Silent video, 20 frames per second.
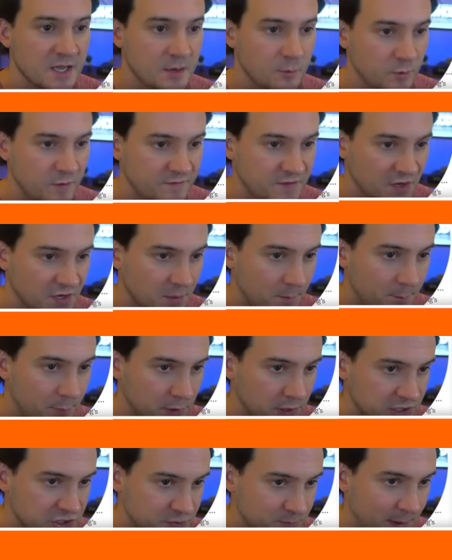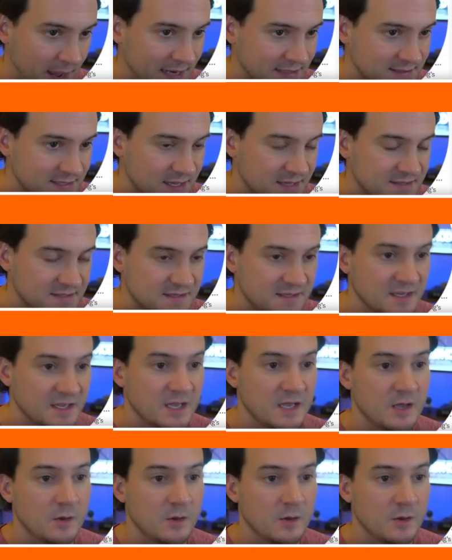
we've done a bullish backtest.